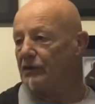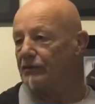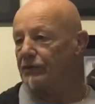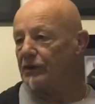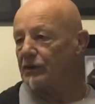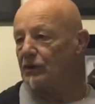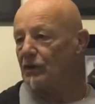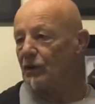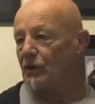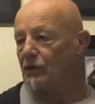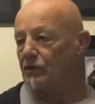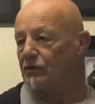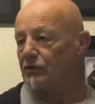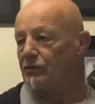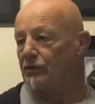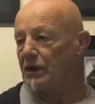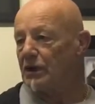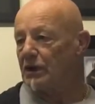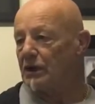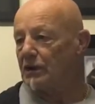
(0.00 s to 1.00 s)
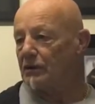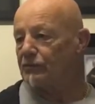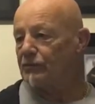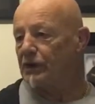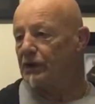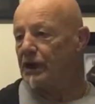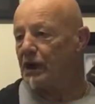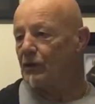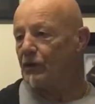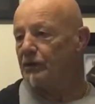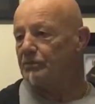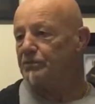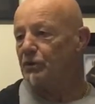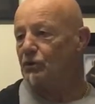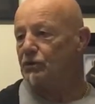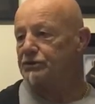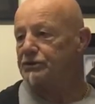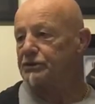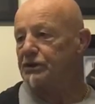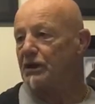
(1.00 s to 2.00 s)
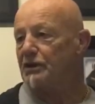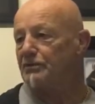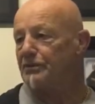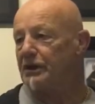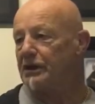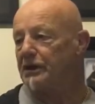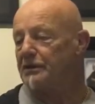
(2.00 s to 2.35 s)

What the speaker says: the guy, you know, he brought so many